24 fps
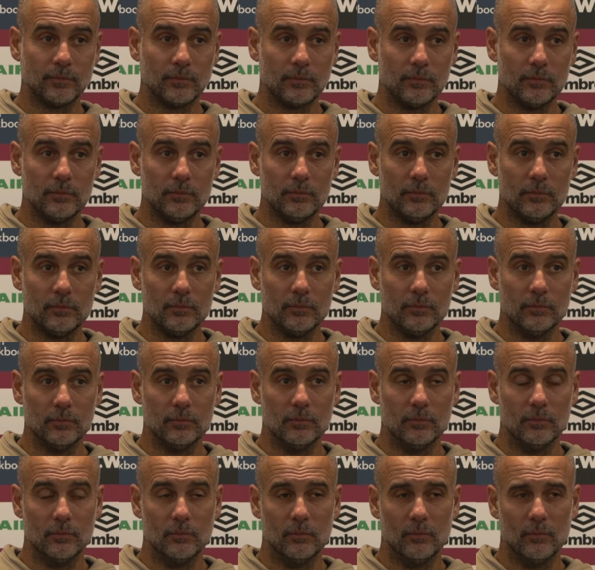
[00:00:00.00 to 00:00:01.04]

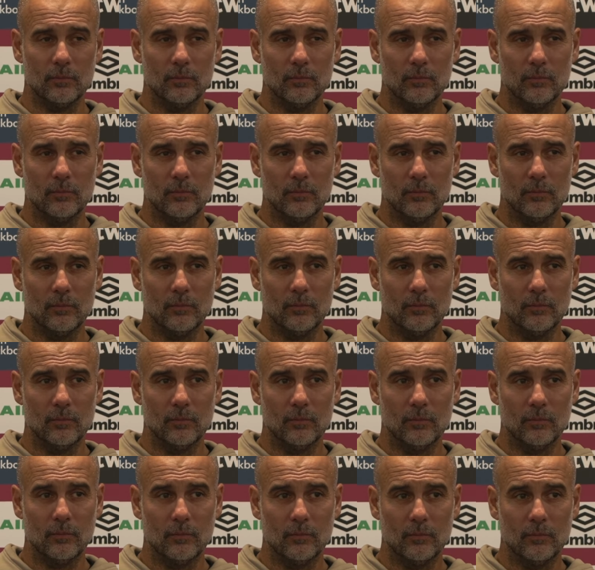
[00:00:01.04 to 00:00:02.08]

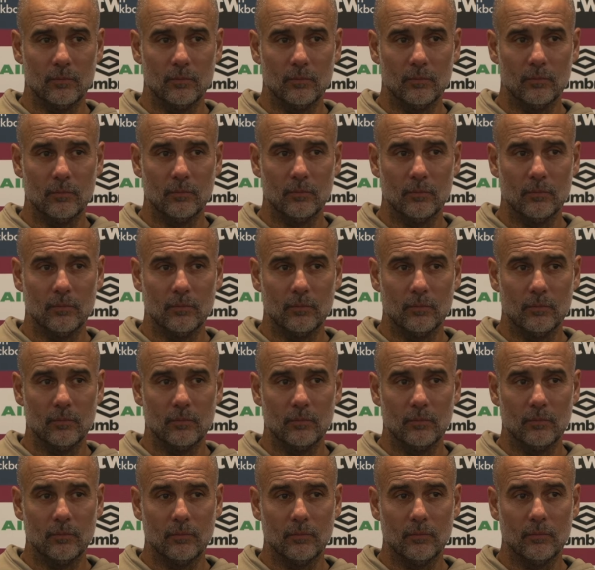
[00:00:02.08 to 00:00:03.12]

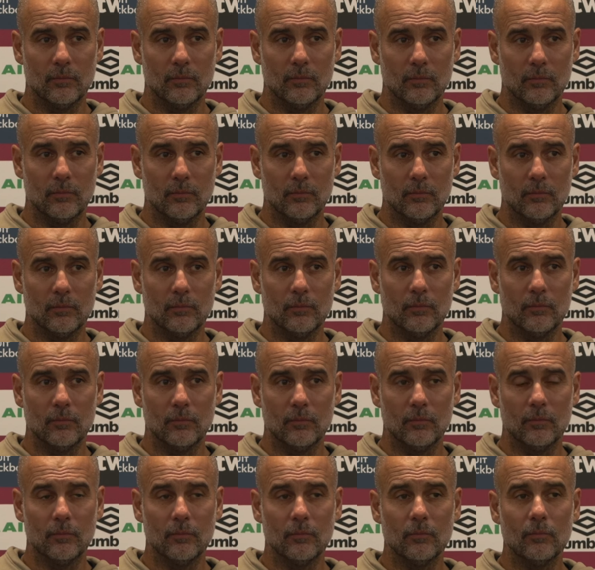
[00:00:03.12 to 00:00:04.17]

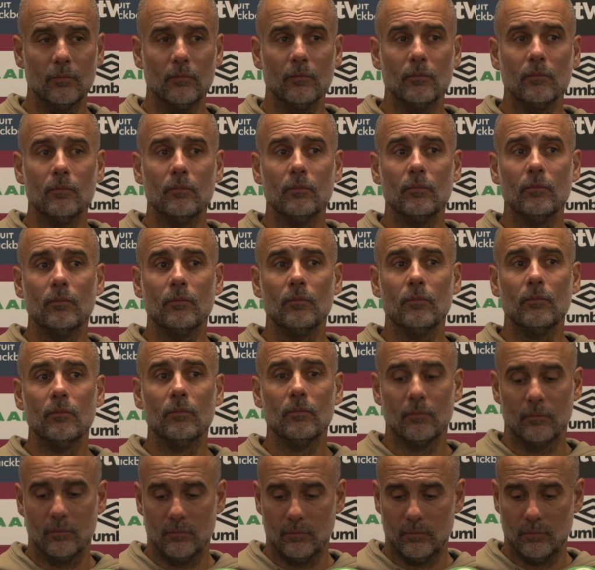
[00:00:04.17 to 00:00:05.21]

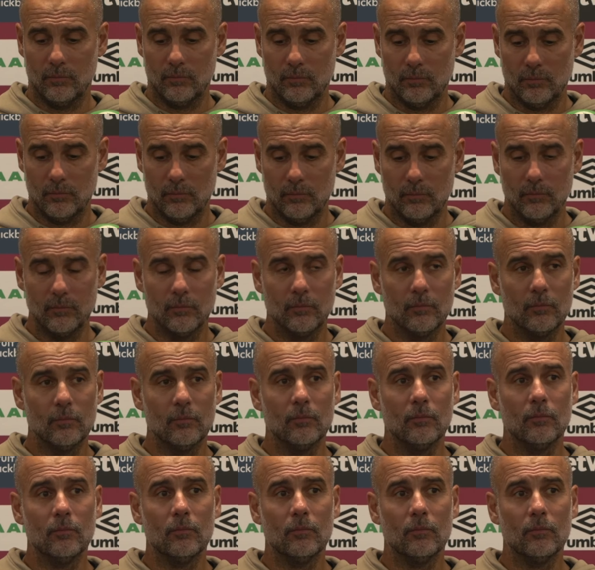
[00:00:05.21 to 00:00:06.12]
Nobody speaks.